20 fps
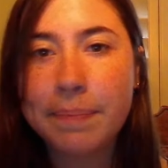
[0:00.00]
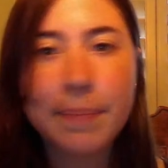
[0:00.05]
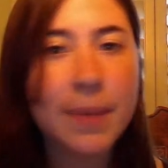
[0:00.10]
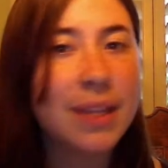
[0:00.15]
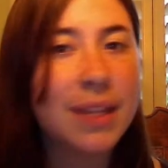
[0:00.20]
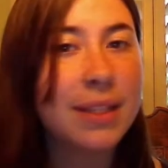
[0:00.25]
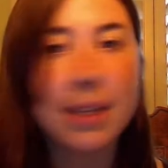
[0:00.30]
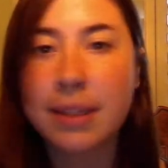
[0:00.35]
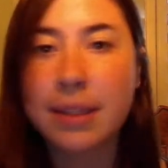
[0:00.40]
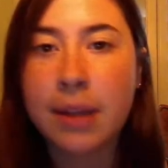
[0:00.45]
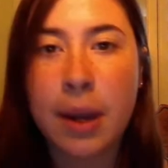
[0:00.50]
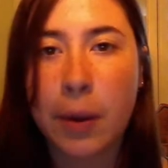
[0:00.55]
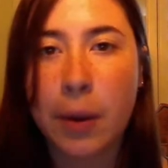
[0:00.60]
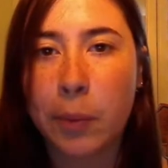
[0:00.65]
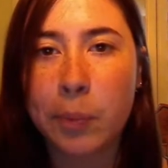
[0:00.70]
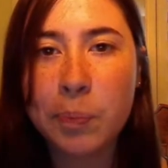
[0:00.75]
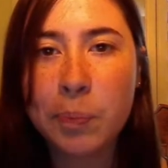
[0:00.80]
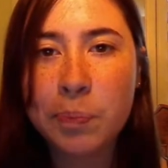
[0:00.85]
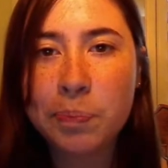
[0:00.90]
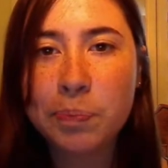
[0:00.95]
He says no.
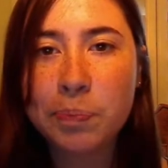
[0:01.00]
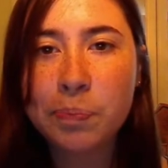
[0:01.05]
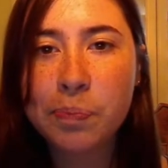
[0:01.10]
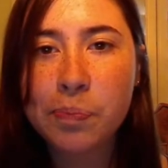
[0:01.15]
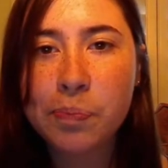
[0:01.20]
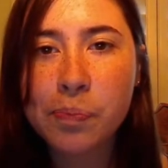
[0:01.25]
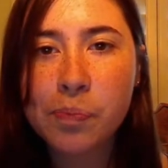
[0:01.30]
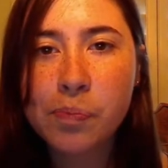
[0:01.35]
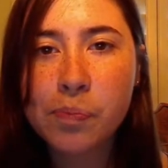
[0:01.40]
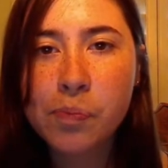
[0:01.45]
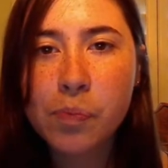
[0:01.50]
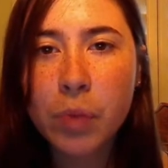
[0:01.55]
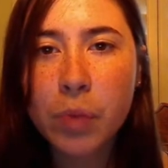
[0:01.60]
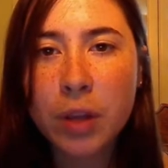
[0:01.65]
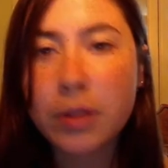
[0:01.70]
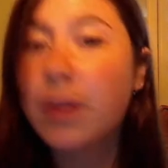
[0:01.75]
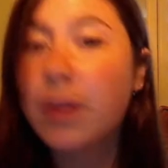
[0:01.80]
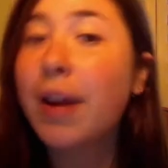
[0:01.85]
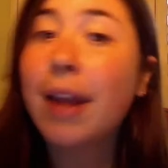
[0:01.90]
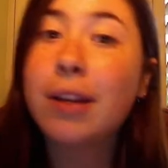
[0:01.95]

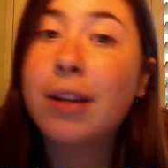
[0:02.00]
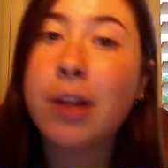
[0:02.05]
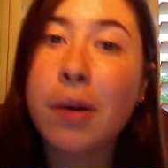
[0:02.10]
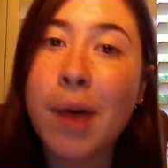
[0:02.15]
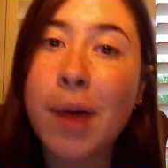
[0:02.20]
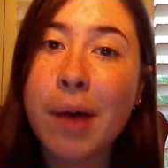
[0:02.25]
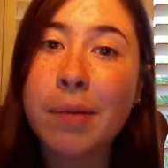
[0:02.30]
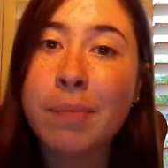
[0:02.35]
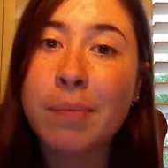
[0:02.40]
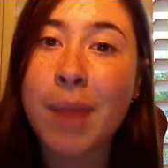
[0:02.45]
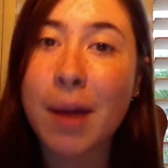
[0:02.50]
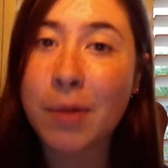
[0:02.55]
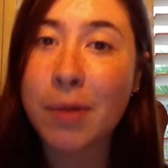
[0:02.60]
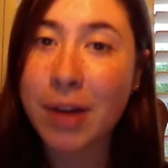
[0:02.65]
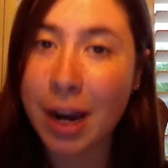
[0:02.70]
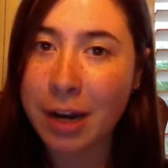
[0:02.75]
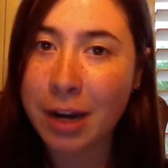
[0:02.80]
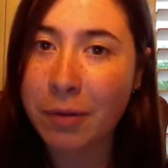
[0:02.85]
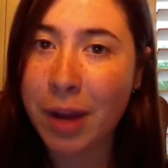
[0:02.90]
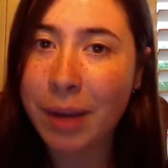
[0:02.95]
So I had to go out and buy one
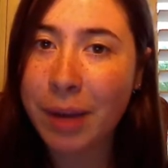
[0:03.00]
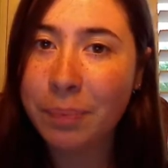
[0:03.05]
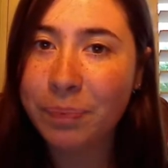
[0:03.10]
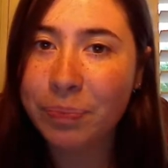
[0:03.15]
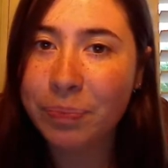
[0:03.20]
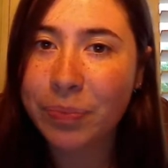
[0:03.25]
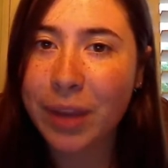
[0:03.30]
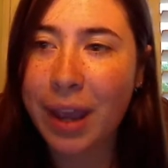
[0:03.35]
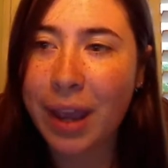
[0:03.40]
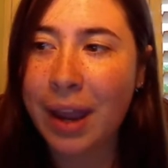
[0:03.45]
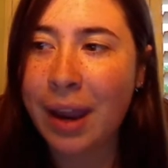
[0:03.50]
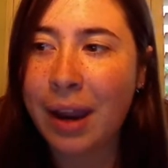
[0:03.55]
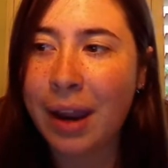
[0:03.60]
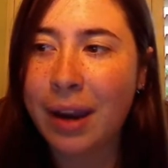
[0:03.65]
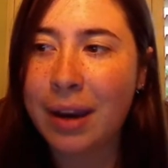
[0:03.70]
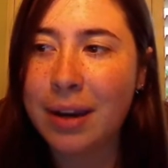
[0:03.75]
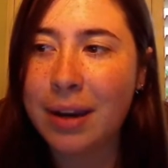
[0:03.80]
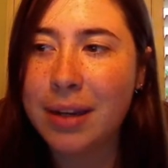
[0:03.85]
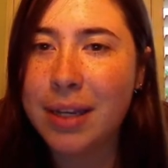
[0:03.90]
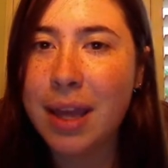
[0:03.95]
anyway.
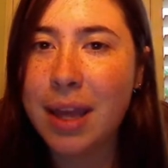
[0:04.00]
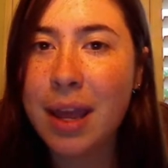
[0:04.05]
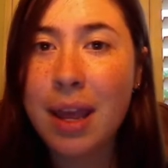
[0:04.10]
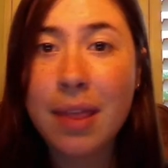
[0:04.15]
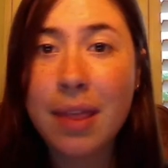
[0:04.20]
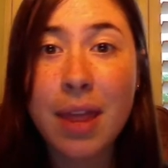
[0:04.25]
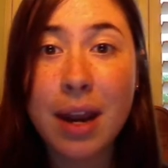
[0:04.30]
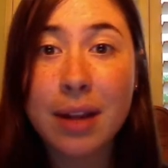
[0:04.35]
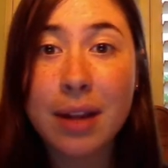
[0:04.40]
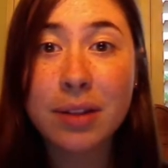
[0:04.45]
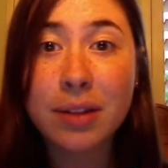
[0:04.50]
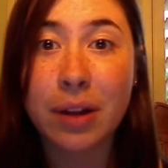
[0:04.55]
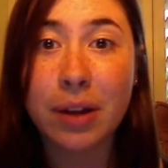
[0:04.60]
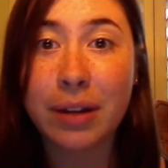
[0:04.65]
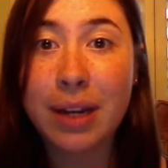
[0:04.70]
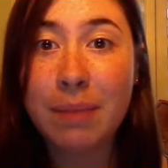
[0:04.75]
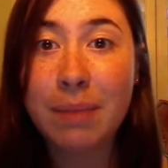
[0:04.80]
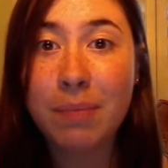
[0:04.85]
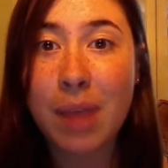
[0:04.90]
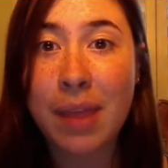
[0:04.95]
And then I installed
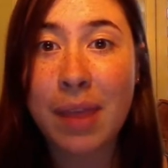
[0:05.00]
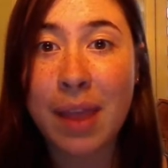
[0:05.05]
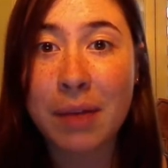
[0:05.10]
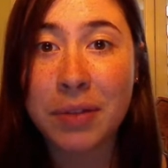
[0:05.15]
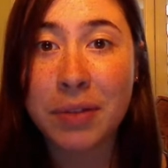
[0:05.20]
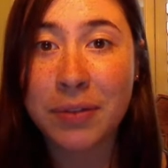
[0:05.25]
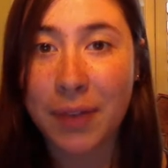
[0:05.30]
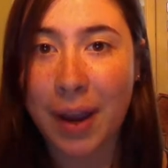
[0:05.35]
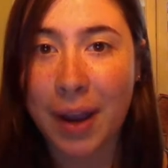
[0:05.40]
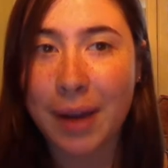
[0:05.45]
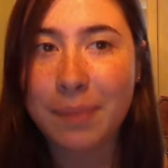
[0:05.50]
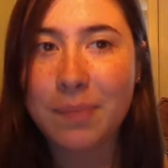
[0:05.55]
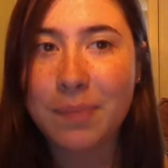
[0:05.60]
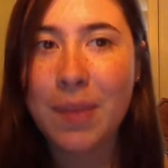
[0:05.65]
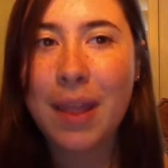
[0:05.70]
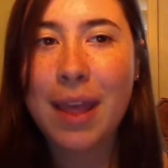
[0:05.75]
it, and that was fine.